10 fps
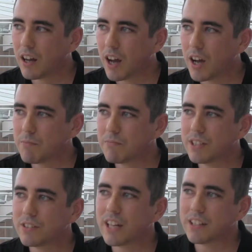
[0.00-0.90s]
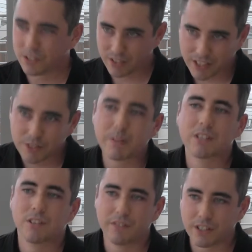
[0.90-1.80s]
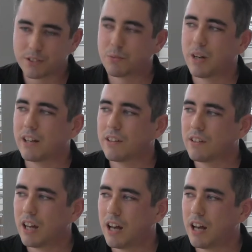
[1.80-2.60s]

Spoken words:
That's an aspect of it as well.